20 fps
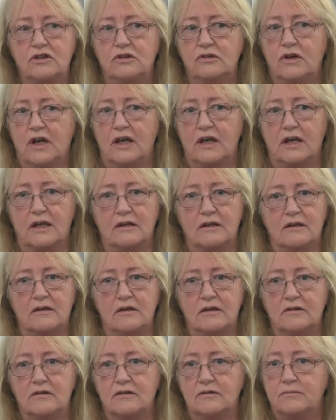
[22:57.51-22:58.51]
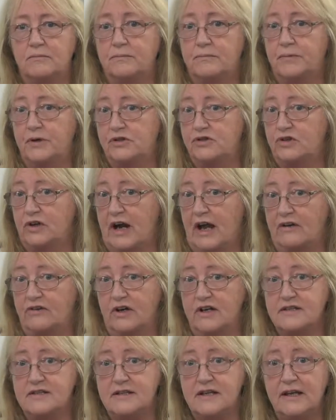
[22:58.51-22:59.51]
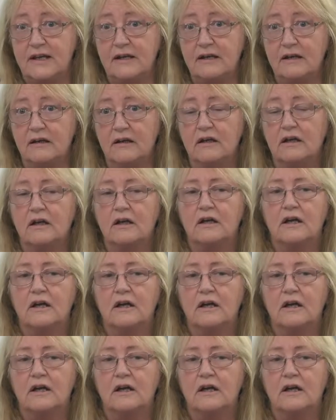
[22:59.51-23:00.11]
you can put your address in.